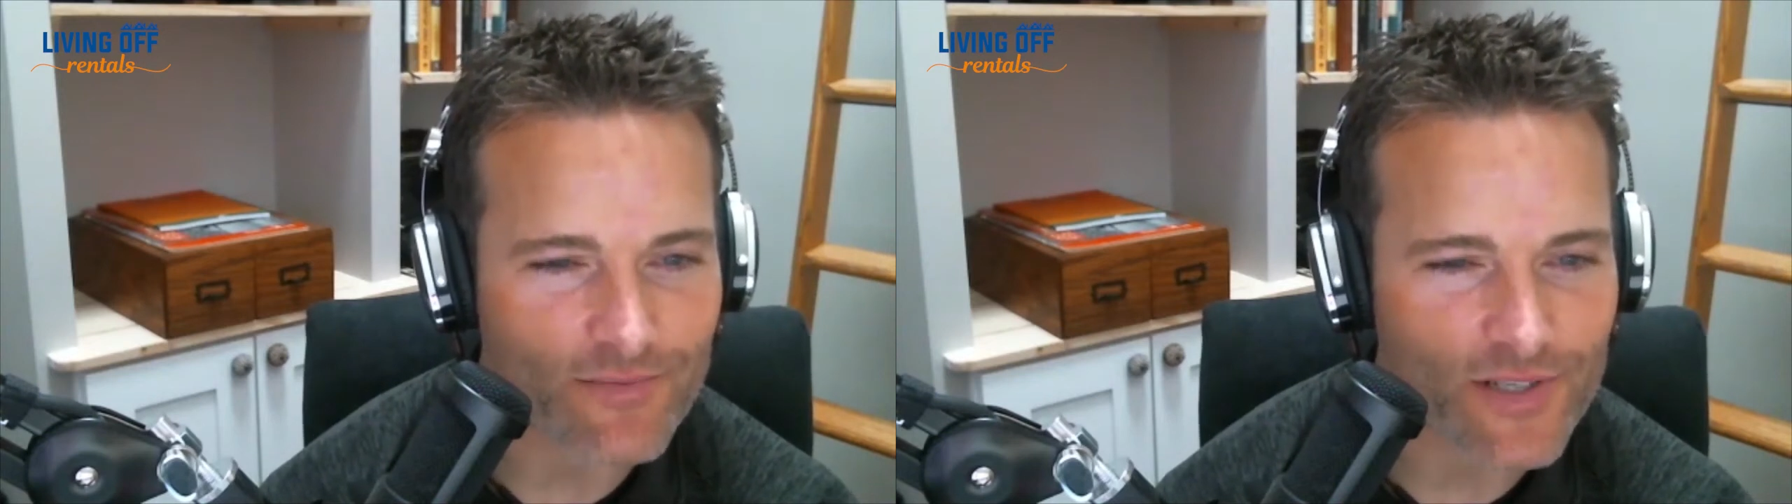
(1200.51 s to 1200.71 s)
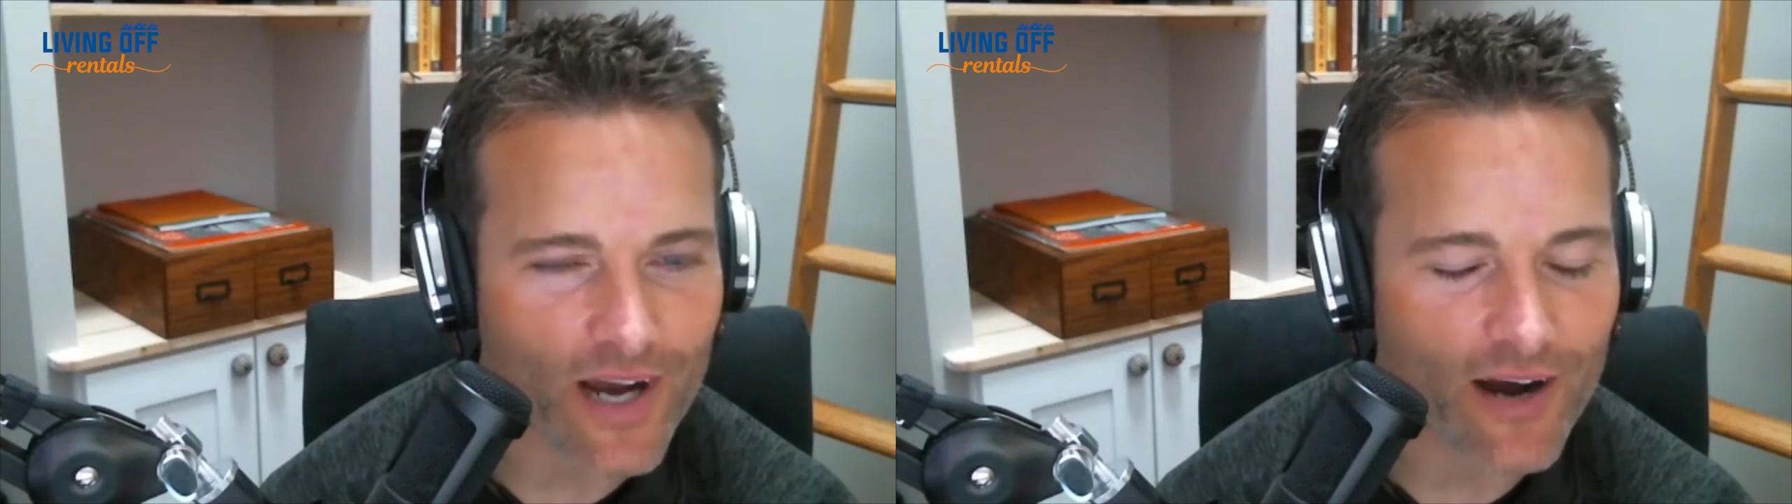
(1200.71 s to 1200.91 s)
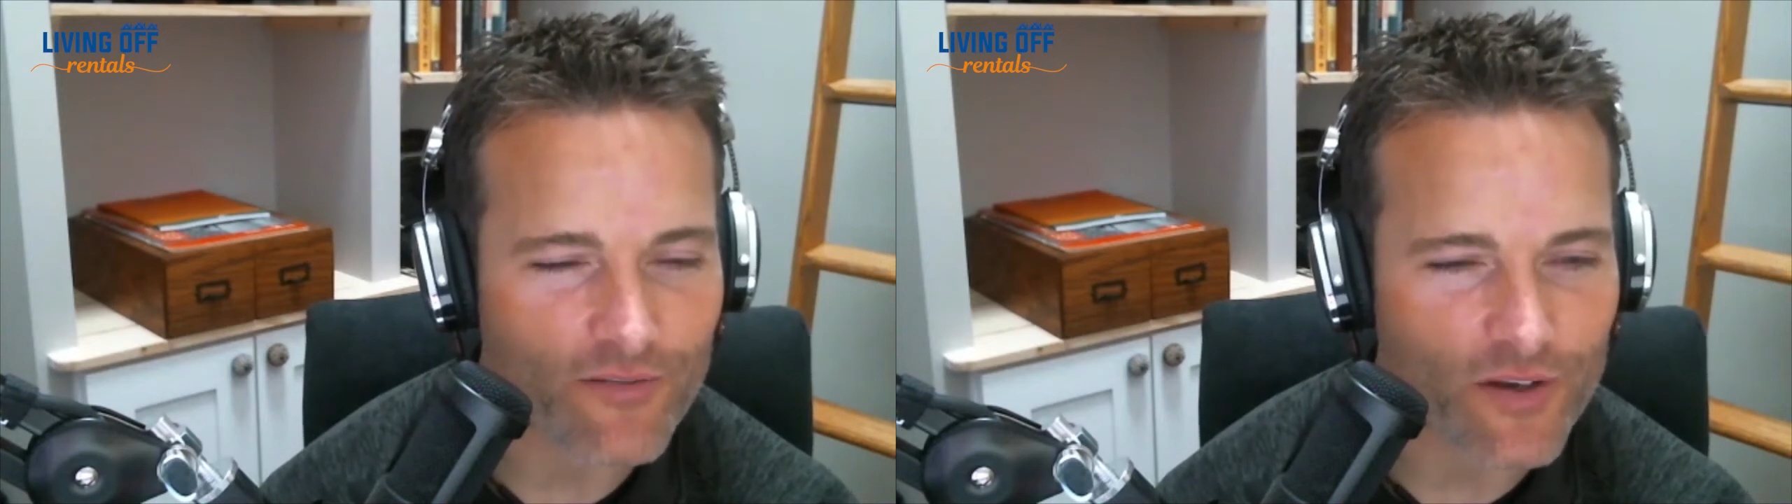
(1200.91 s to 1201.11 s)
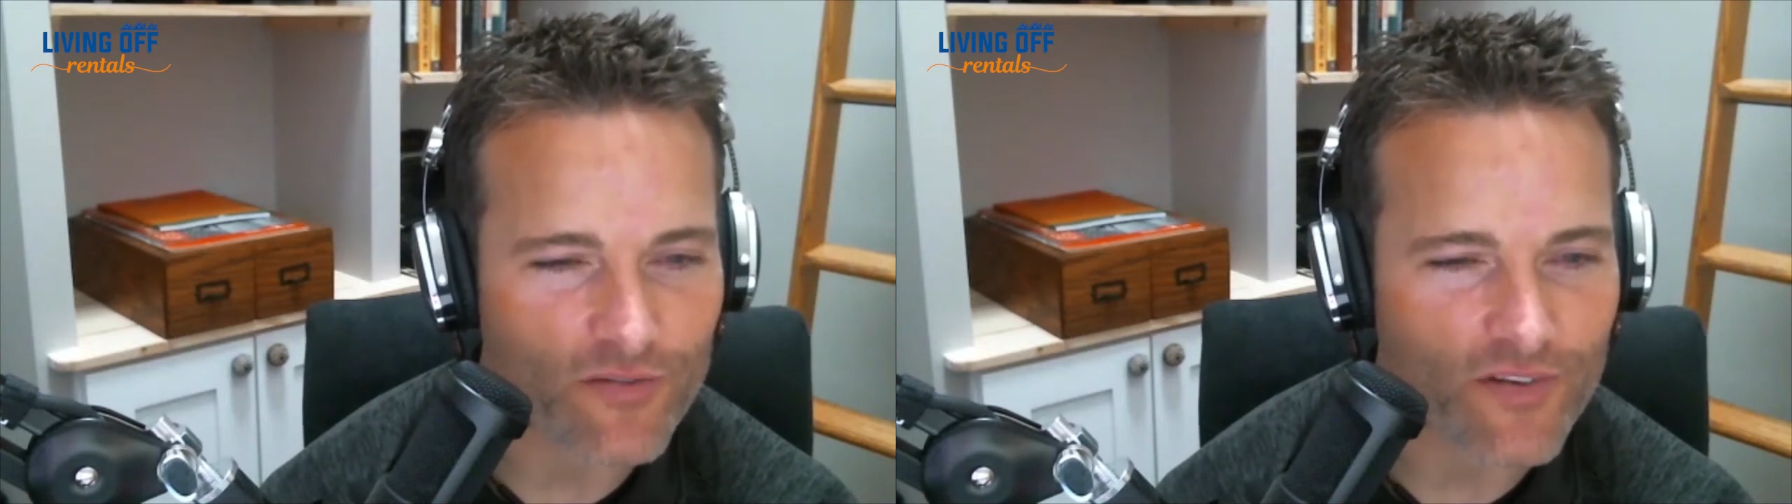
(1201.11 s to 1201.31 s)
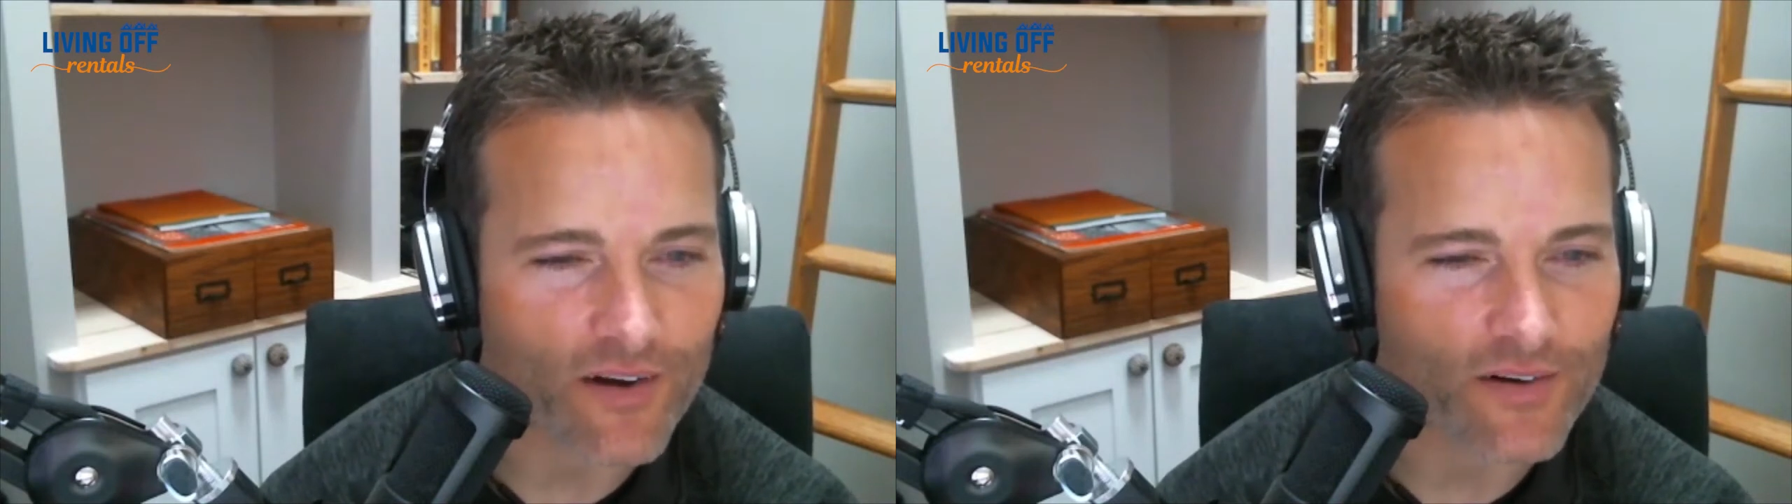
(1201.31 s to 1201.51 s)
So how have you
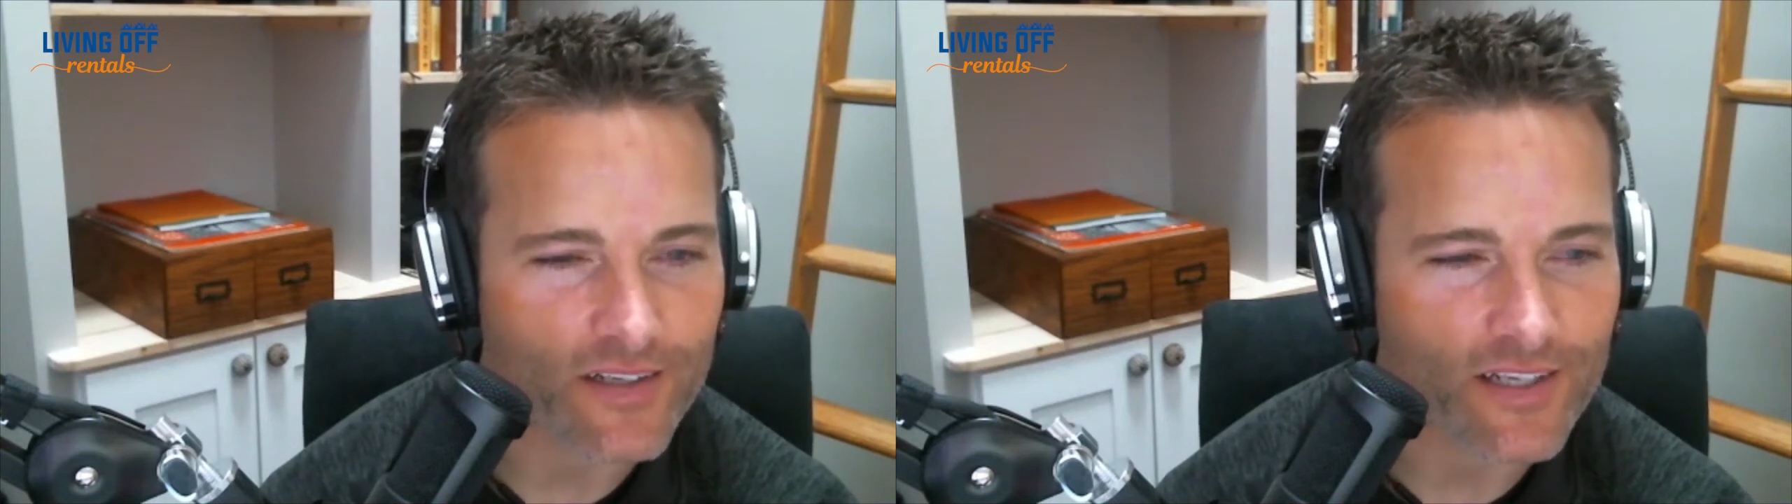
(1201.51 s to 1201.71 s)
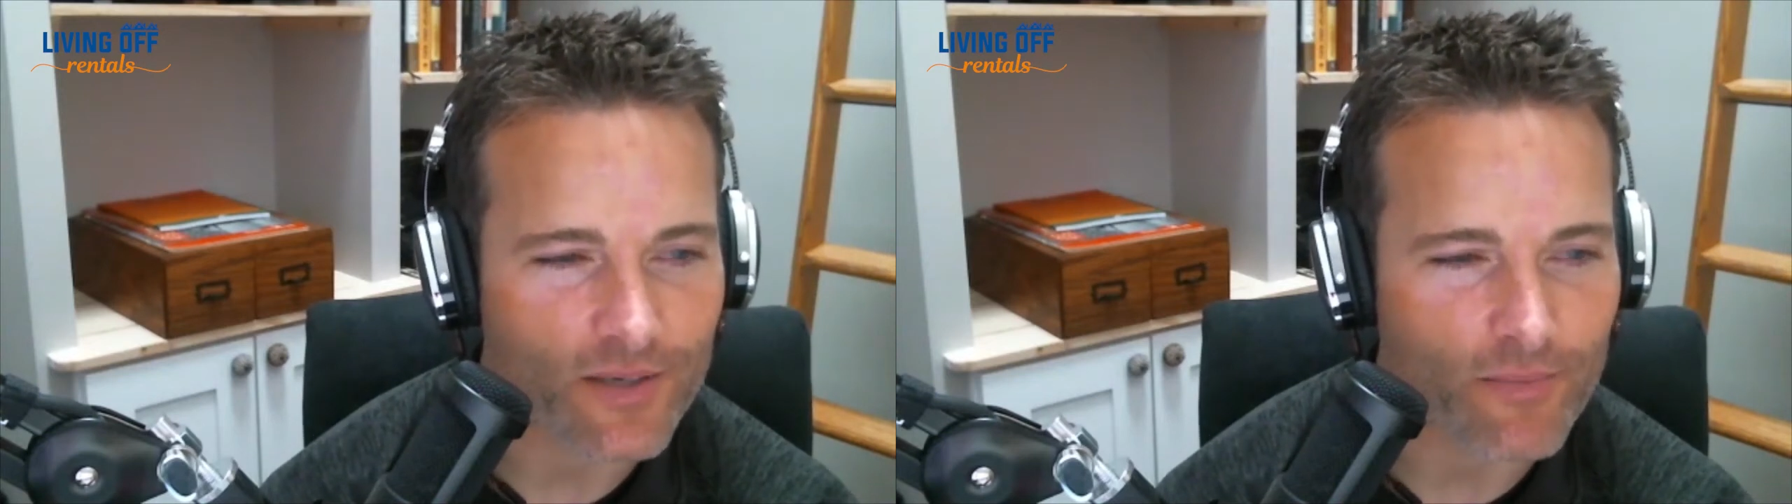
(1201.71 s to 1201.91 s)
found good